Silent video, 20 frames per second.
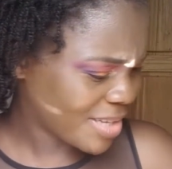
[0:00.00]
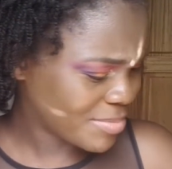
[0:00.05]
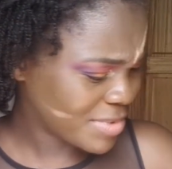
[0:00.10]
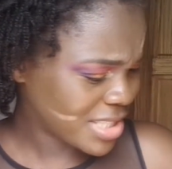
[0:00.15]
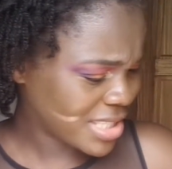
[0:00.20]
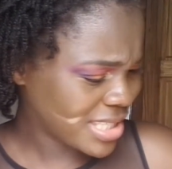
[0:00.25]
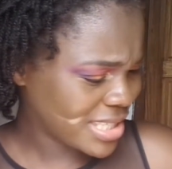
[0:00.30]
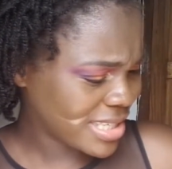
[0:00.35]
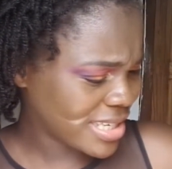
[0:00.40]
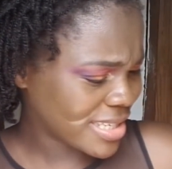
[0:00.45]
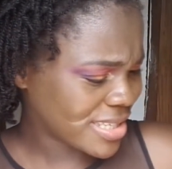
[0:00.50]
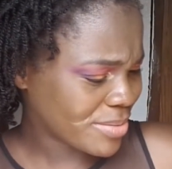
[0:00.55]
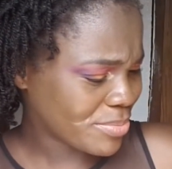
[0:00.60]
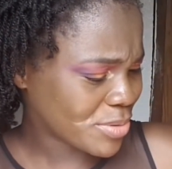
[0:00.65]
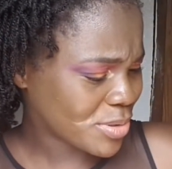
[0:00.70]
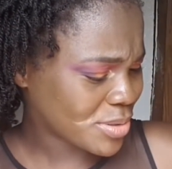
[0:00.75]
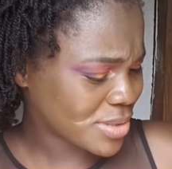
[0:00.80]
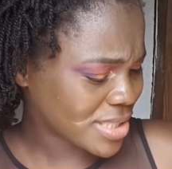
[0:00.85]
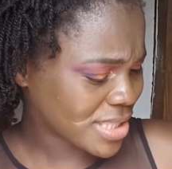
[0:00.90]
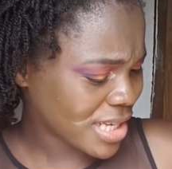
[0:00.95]
jiggling like that
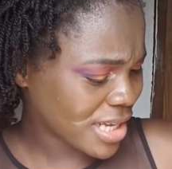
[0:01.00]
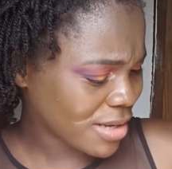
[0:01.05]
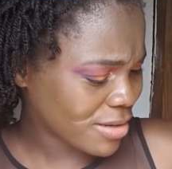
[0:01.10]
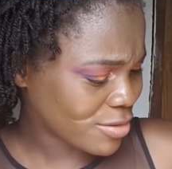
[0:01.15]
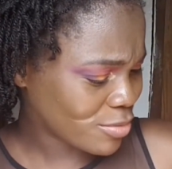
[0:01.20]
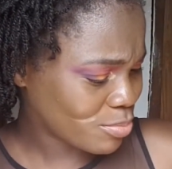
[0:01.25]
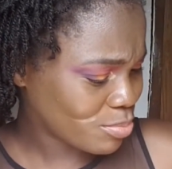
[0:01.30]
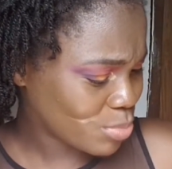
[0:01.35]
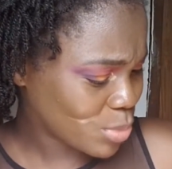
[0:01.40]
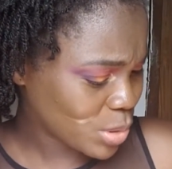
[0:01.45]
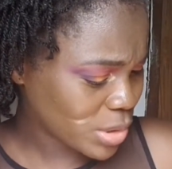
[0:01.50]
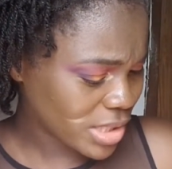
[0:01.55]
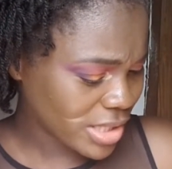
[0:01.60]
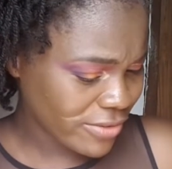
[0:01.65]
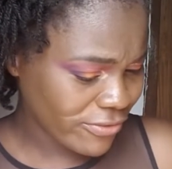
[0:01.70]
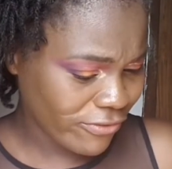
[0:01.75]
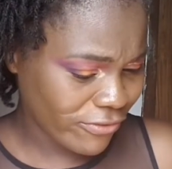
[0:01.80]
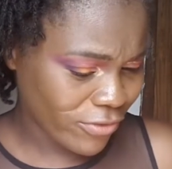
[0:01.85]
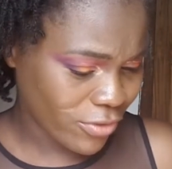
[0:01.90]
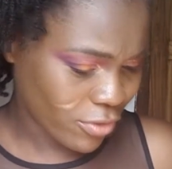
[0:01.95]
because I'm
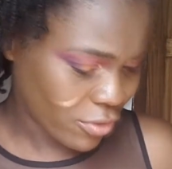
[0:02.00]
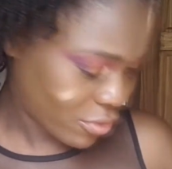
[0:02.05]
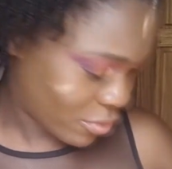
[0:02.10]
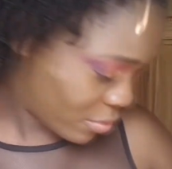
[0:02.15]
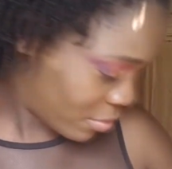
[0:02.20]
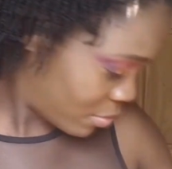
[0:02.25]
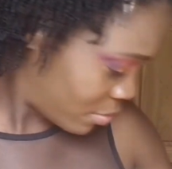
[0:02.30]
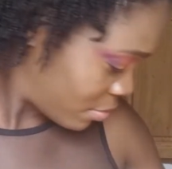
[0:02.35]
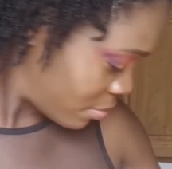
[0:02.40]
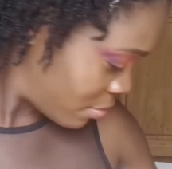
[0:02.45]
looking for